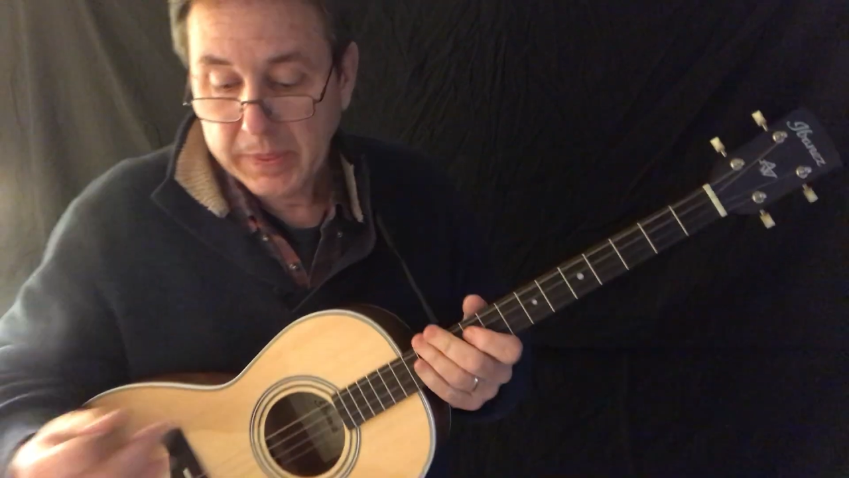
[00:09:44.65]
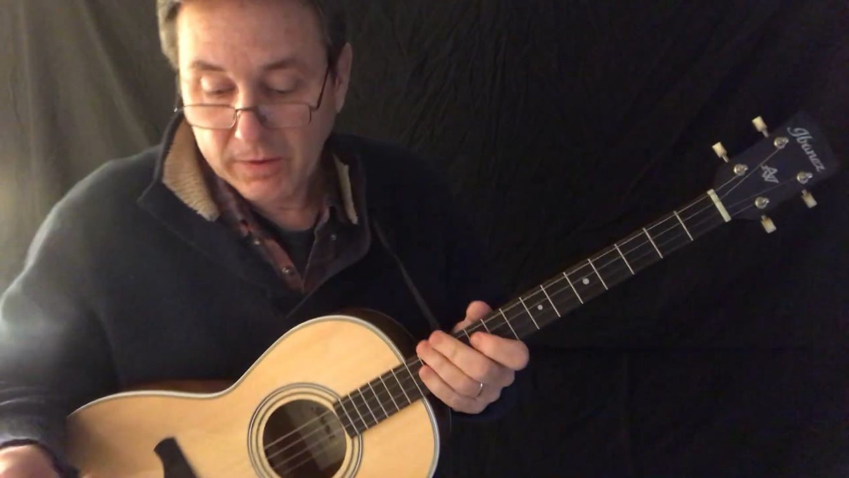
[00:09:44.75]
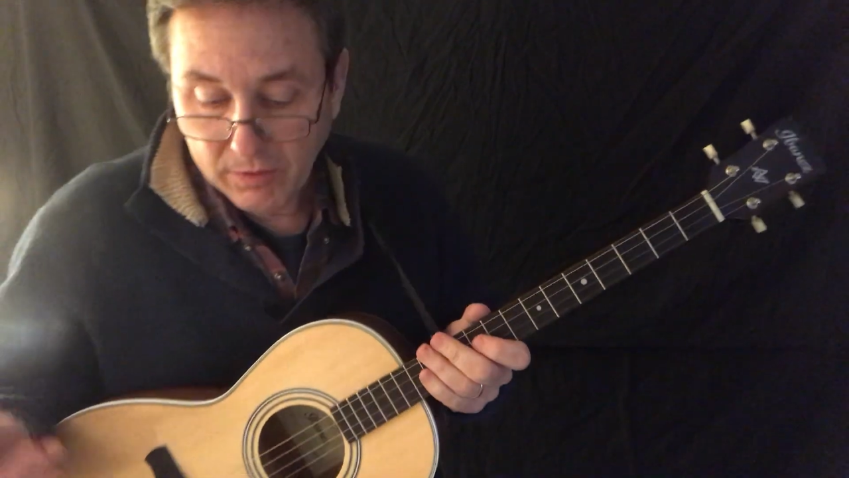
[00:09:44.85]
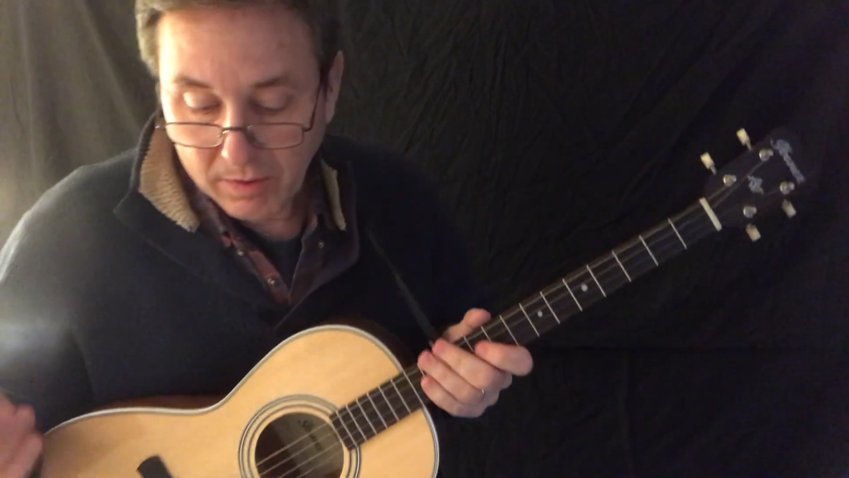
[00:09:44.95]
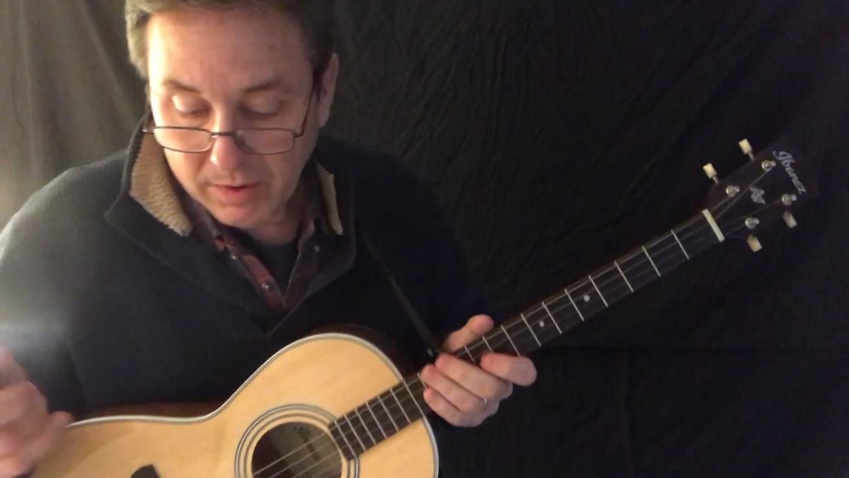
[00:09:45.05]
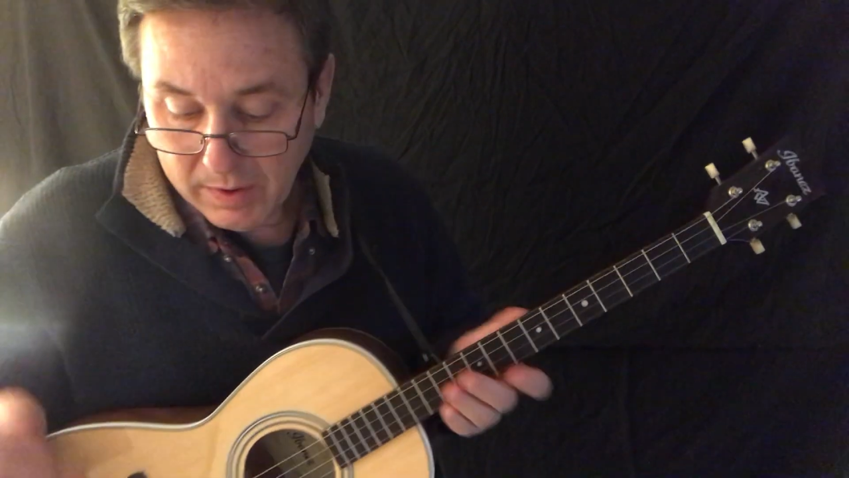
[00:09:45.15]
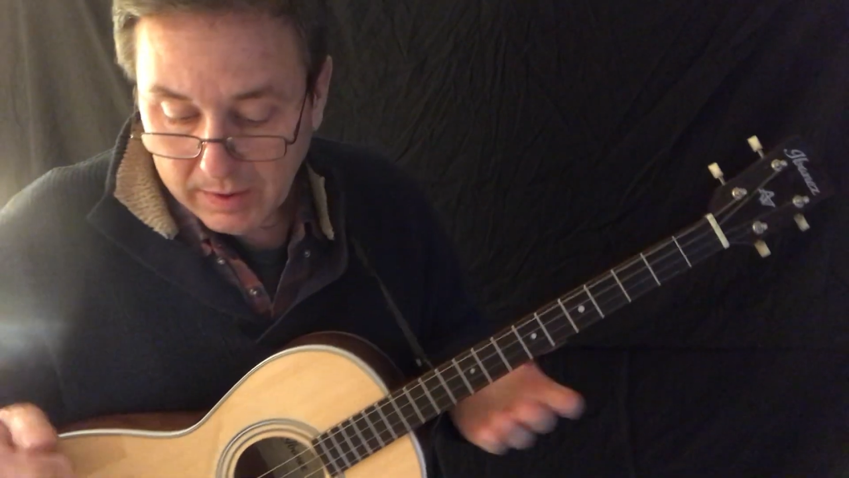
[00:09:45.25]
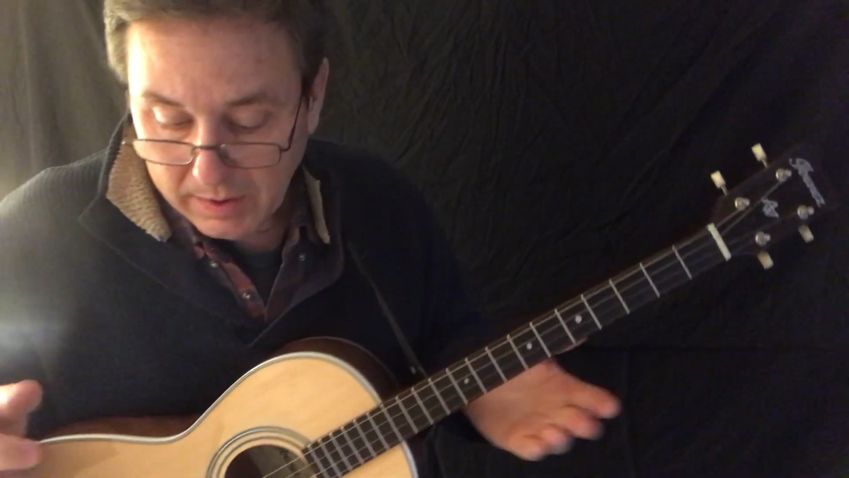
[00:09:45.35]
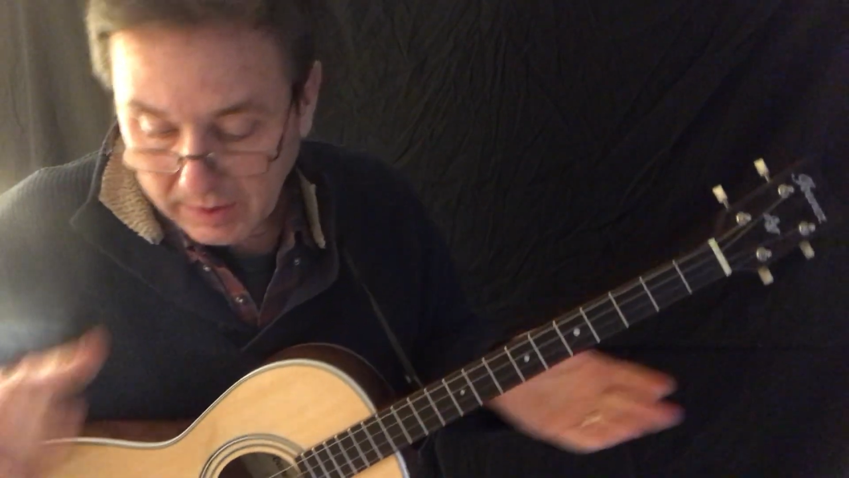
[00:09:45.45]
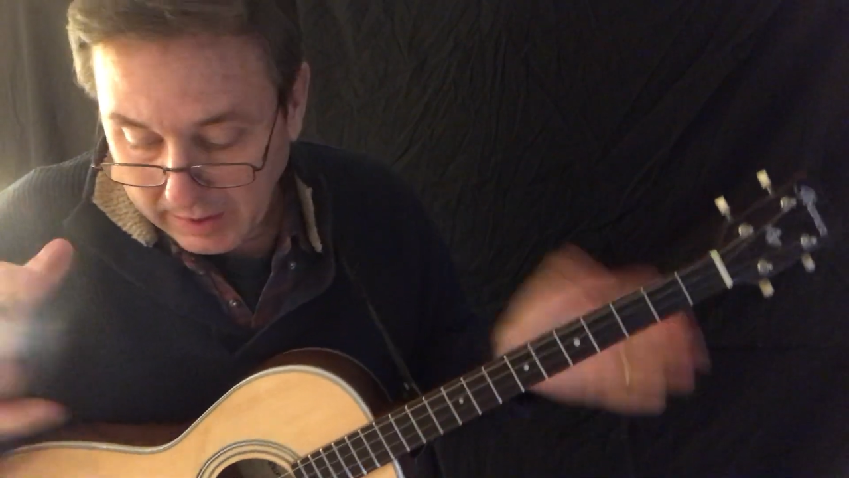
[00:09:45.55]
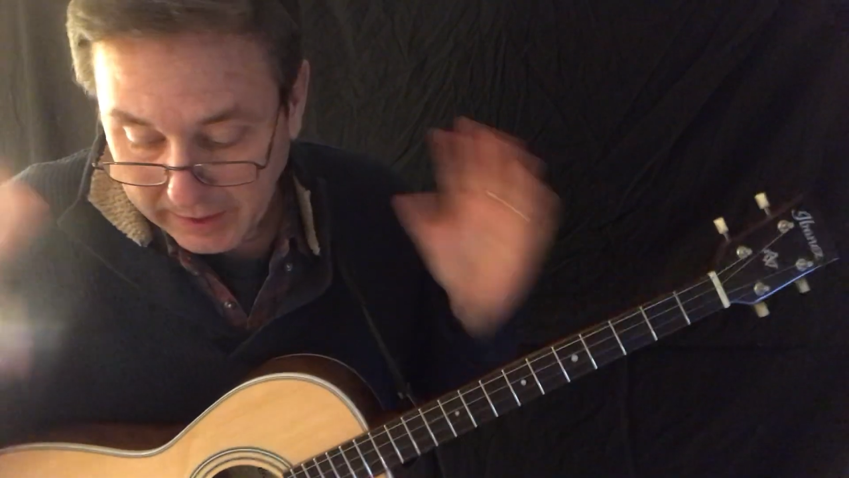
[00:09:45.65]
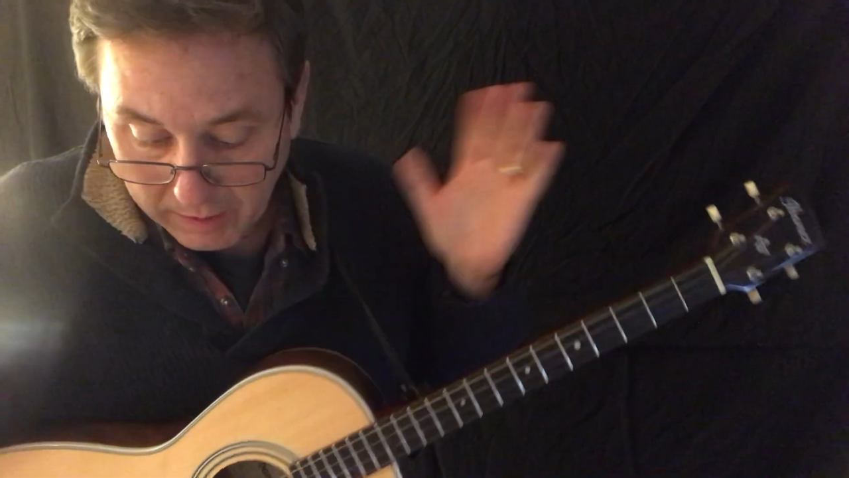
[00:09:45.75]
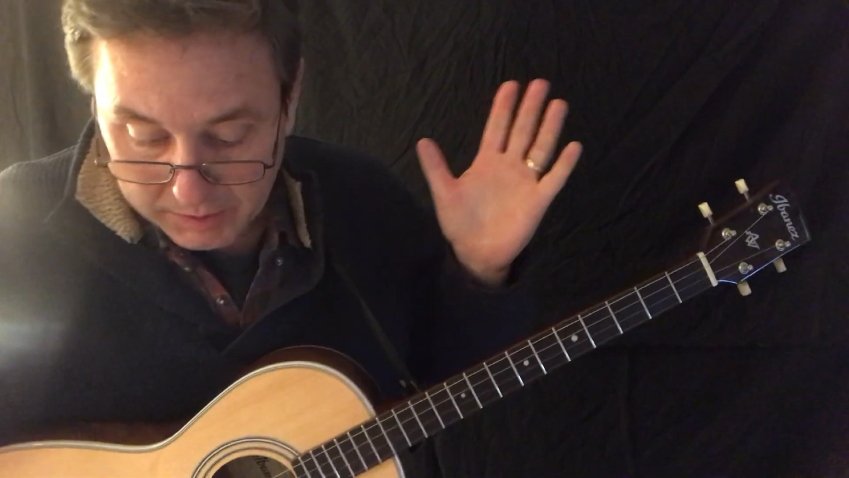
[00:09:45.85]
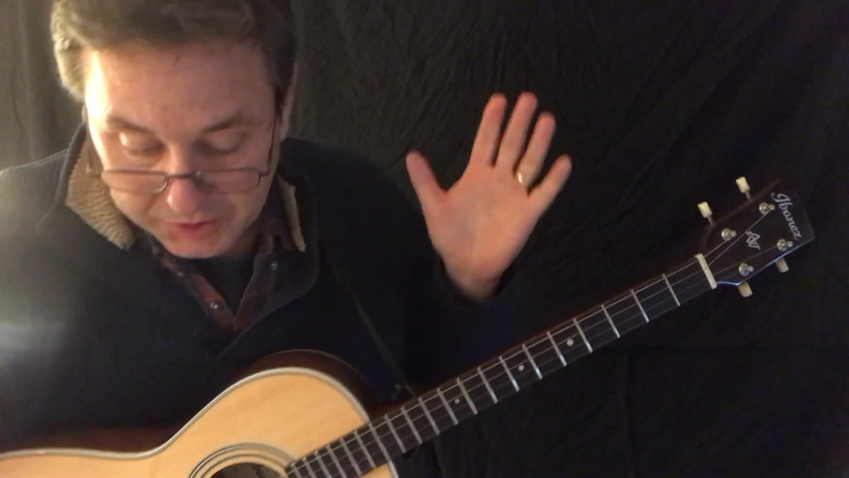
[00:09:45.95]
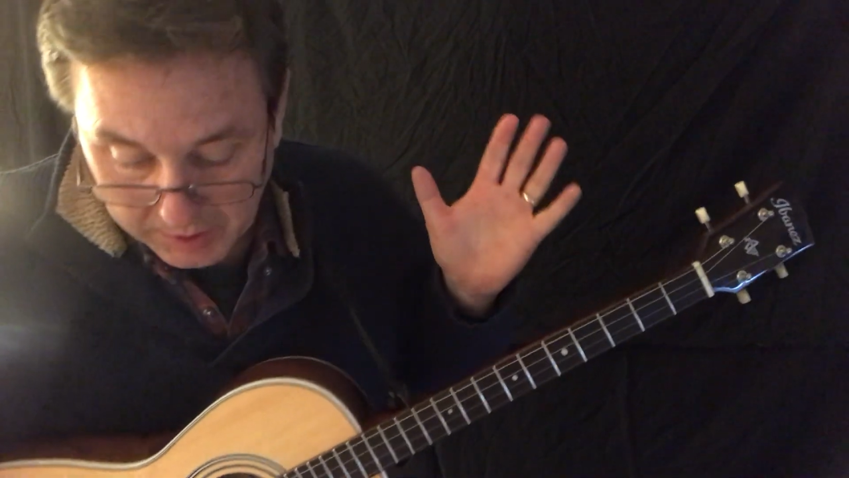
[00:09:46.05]
so I know I
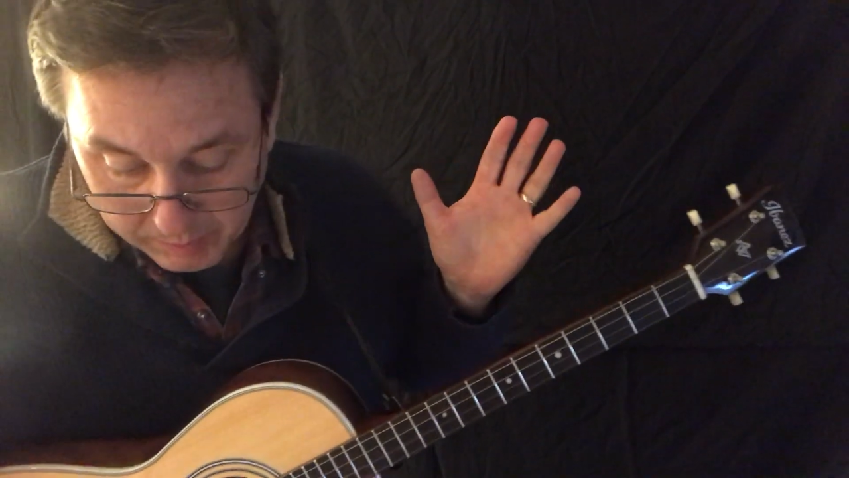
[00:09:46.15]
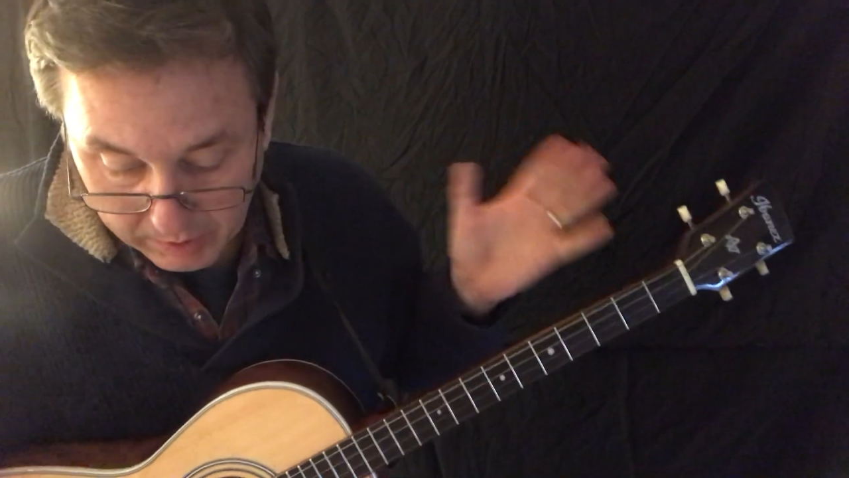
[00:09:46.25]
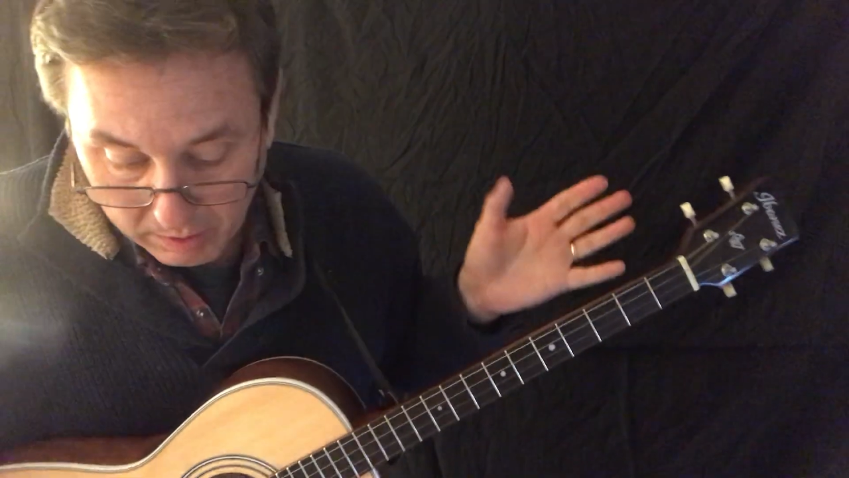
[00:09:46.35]
was jumping